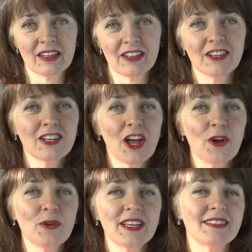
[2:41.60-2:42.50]

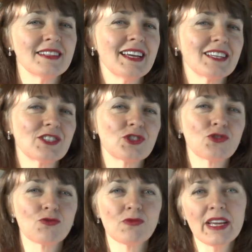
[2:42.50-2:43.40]
Ludlow is an
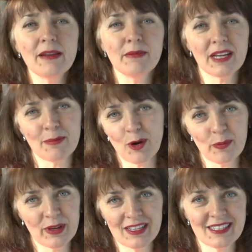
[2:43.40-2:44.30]
extremely
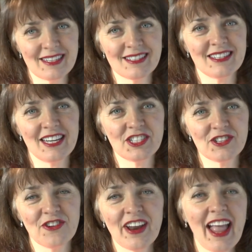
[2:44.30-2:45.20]
popular
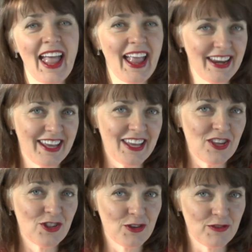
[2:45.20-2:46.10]
destination on any
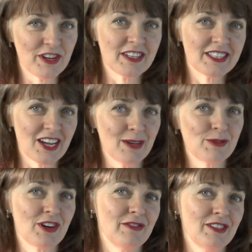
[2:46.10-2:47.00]
Tudor time
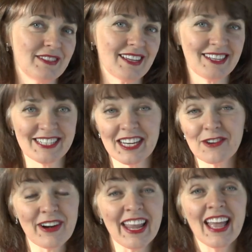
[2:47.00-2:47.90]
traveller's
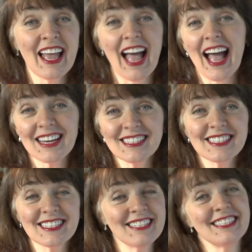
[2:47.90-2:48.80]
itinerary,
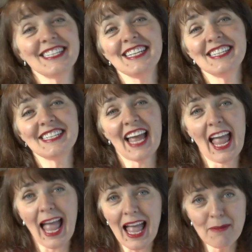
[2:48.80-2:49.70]
and indeed
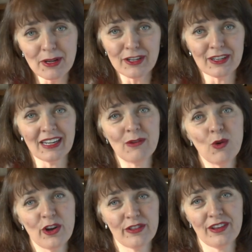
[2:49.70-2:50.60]
eminently
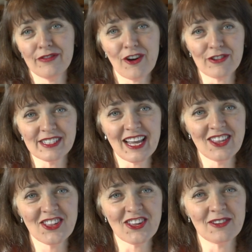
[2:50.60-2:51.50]
worthy of our
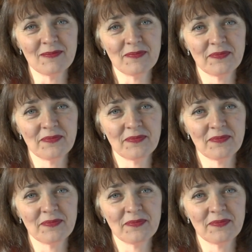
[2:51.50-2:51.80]
attention.